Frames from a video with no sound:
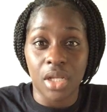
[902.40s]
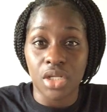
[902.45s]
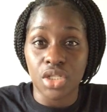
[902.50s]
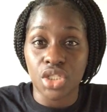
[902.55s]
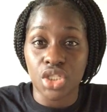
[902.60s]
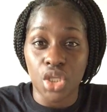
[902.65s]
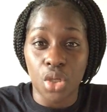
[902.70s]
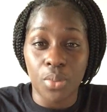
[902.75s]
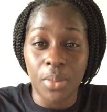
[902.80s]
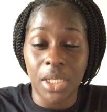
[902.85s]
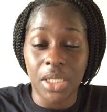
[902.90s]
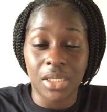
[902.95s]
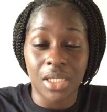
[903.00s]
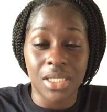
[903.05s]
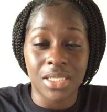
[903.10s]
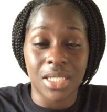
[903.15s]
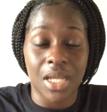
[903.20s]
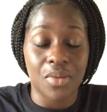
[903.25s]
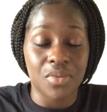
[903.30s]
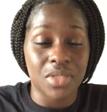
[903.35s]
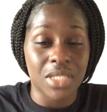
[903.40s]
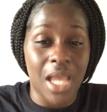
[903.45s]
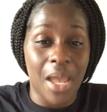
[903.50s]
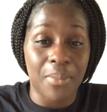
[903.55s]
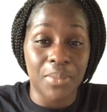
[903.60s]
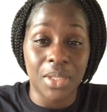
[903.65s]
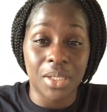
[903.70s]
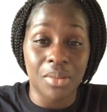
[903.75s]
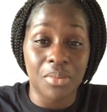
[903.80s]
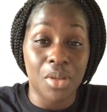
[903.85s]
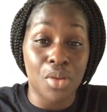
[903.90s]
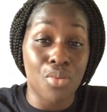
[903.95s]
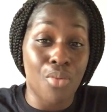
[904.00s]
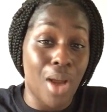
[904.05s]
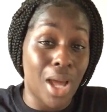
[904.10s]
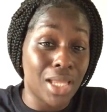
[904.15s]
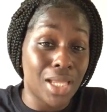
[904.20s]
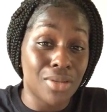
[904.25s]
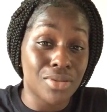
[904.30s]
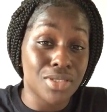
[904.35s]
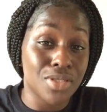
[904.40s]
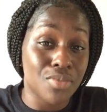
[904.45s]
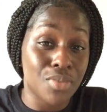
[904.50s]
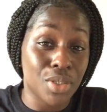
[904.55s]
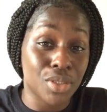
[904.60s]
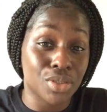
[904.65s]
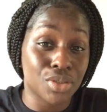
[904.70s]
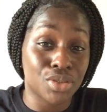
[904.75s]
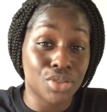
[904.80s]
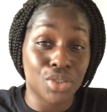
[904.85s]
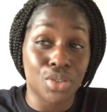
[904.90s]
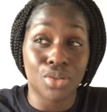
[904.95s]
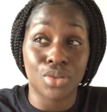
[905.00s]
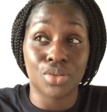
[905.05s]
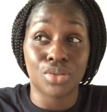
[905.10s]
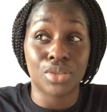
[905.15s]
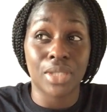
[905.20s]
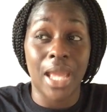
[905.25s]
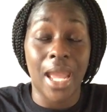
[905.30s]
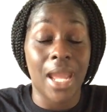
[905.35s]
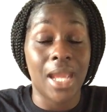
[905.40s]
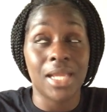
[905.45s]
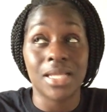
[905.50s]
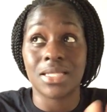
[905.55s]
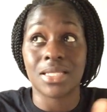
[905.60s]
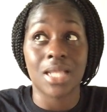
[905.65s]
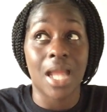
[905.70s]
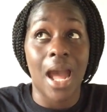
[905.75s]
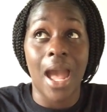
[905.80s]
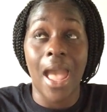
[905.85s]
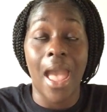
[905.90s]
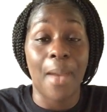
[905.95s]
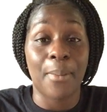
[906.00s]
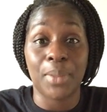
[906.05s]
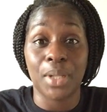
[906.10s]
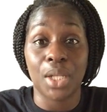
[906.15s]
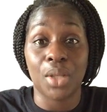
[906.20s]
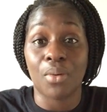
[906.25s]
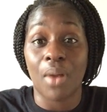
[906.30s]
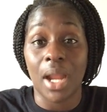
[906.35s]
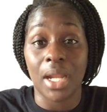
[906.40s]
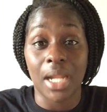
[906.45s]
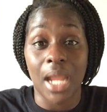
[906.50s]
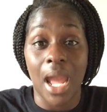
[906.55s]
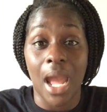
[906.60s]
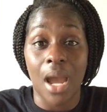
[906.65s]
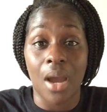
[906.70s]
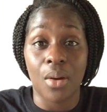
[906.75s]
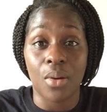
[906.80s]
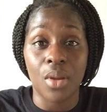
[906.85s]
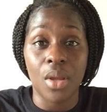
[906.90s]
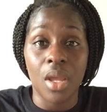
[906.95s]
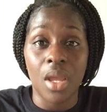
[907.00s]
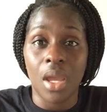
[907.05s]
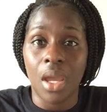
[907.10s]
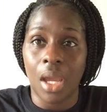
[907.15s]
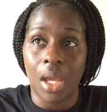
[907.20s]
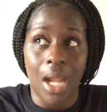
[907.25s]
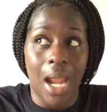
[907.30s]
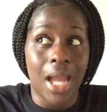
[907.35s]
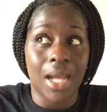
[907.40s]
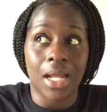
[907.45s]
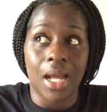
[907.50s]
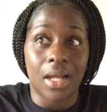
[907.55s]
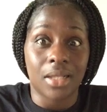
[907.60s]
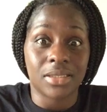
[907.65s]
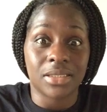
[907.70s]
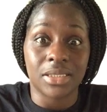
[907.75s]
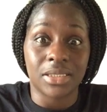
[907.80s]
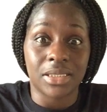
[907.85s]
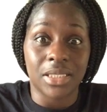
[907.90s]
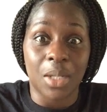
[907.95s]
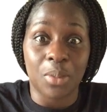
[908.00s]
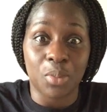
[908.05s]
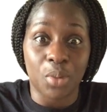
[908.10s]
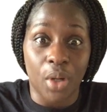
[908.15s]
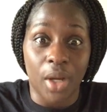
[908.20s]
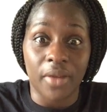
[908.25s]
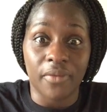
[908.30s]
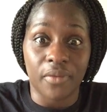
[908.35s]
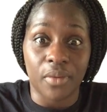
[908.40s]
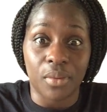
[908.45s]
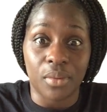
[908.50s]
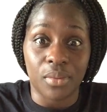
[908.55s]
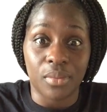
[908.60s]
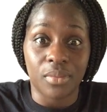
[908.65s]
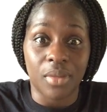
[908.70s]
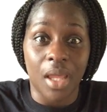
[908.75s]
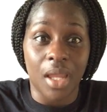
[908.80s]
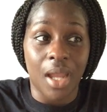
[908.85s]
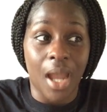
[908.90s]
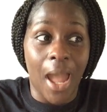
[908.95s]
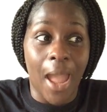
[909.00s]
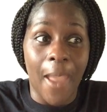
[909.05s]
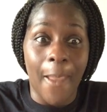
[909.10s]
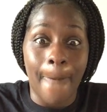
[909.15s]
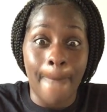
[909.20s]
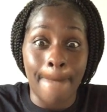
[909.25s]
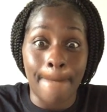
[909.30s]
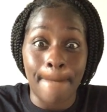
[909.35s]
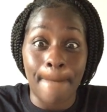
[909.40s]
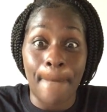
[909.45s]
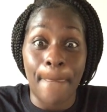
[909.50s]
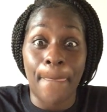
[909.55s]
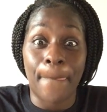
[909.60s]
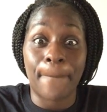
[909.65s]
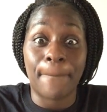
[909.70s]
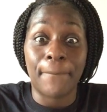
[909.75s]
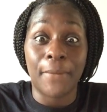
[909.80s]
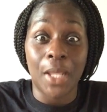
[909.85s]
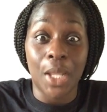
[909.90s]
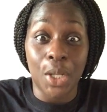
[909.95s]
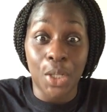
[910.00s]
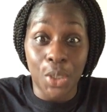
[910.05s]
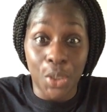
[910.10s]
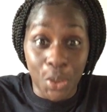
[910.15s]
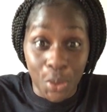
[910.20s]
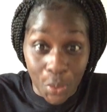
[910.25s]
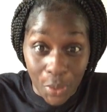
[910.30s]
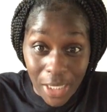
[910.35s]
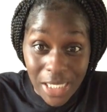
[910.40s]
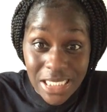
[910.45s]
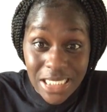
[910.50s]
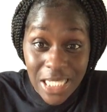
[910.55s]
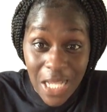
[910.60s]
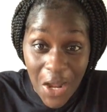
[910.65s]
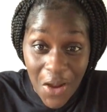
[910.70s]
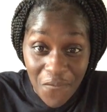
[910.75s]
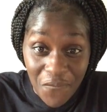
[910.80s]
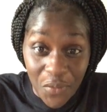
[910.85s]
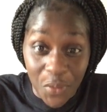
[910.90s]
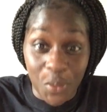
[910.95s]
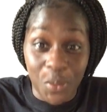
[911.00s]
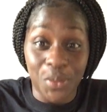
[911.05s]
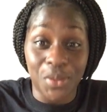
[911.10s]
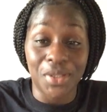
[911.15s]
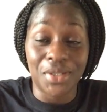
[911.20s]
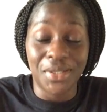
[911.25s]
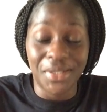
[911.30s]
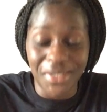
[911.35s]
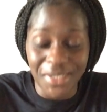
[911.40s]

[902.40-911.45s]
there's so many things that was happening to me while I was on birth control that is not happening right now. And I can honestly say I'm grateful. Like, I am grateful